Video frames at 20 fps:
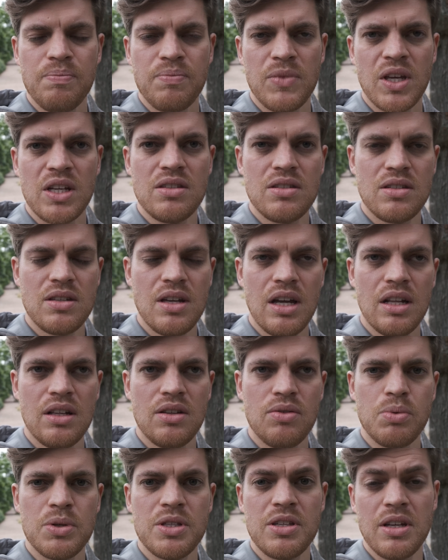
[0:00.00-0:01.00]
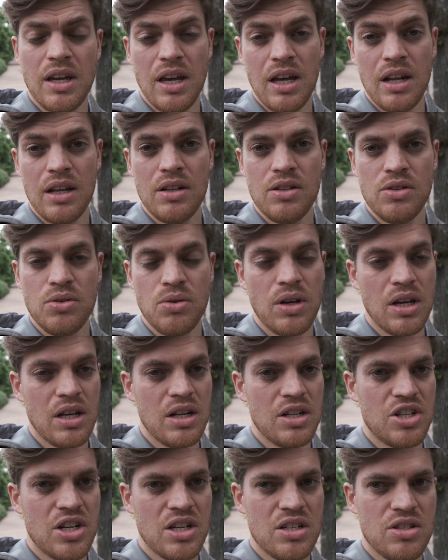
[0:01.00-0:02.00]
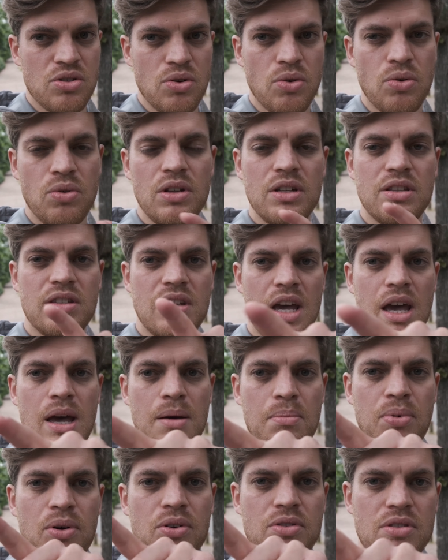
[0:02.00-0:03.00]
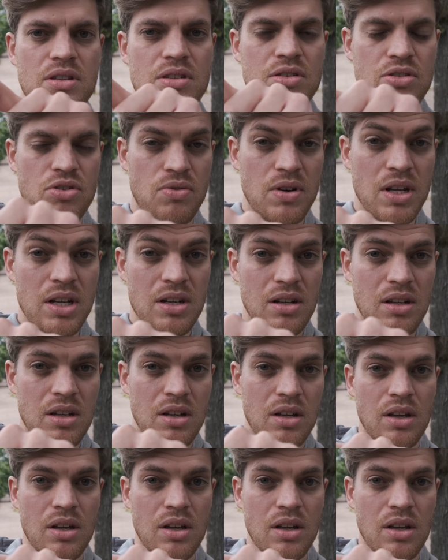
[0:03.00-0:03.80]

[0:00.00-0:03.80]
Instead, with the Canon you can just only tap on the screen,